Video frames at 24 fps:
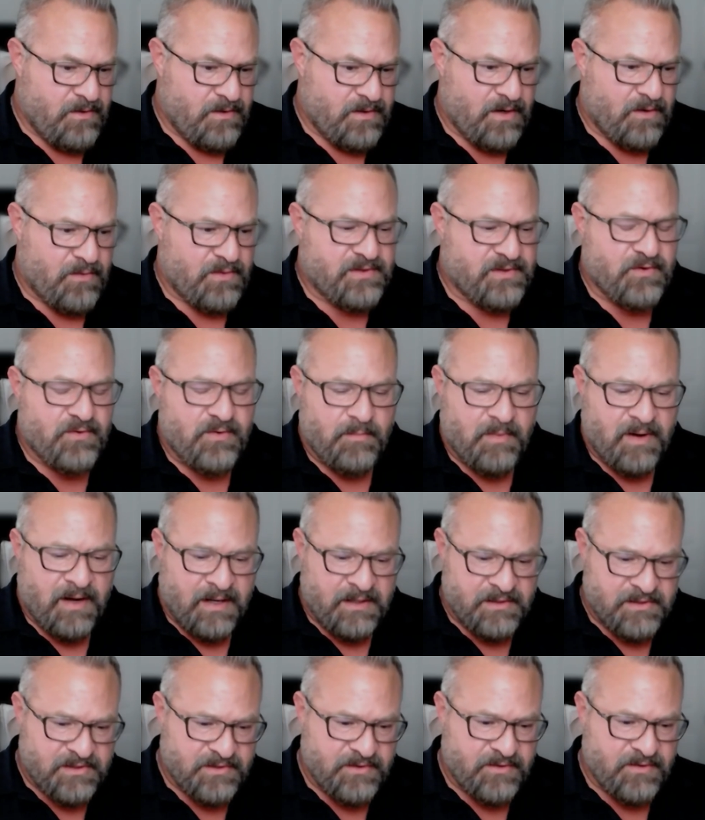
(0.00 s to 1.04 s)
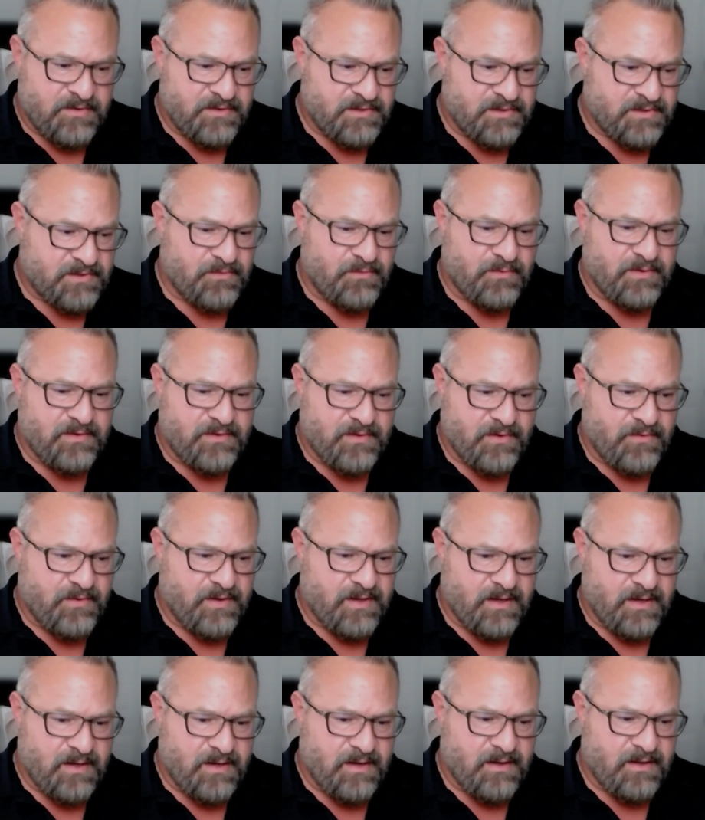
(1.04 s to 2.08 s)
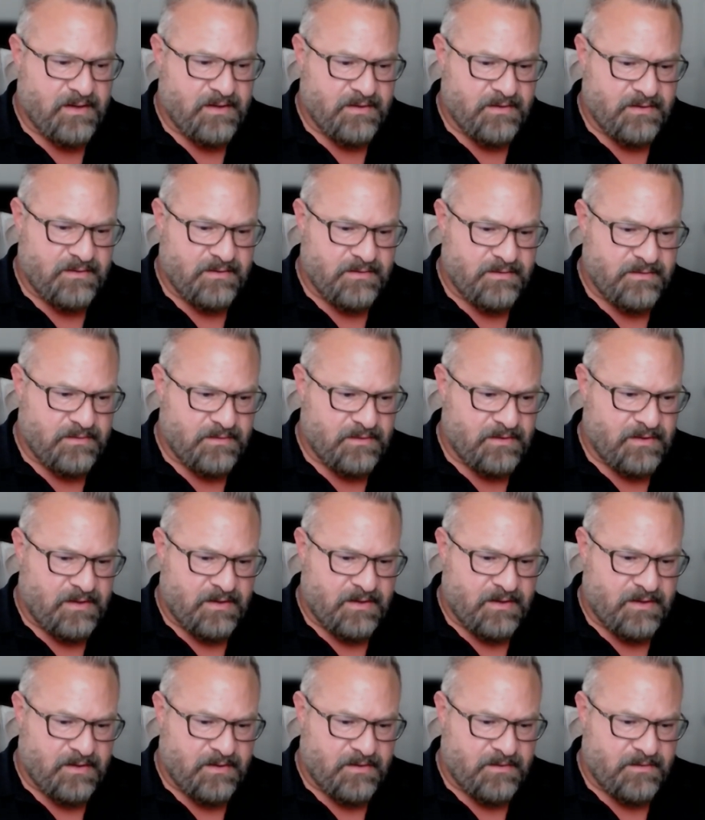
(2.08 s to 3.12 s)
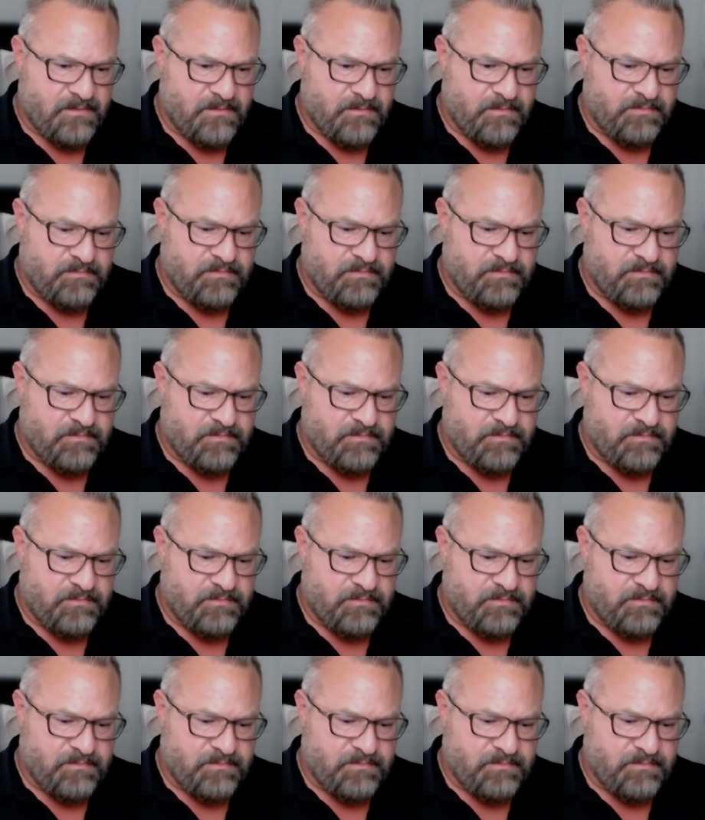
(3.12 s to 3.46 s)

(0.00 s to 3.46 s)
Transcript: you know we're doing monsters, we're doing uh,